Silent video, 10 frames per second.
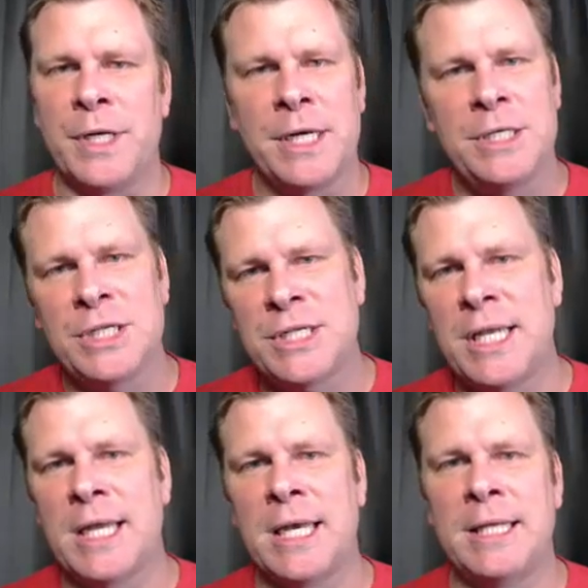You didn't just
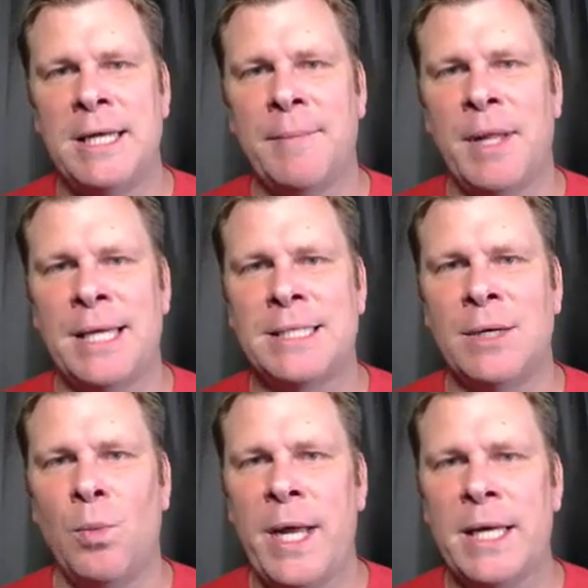stick it in the MLS
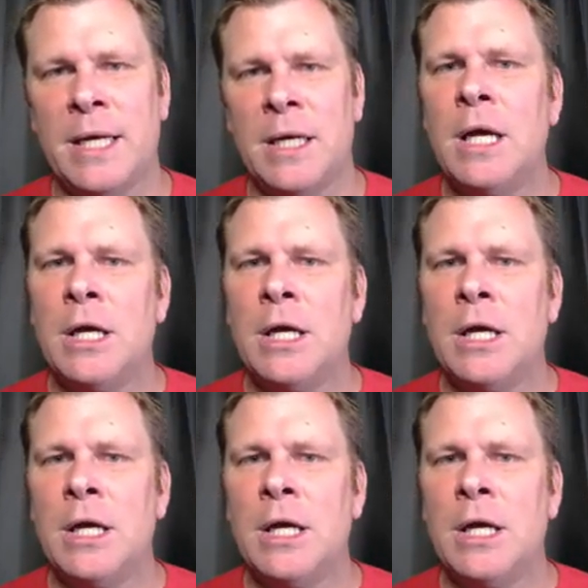and waited.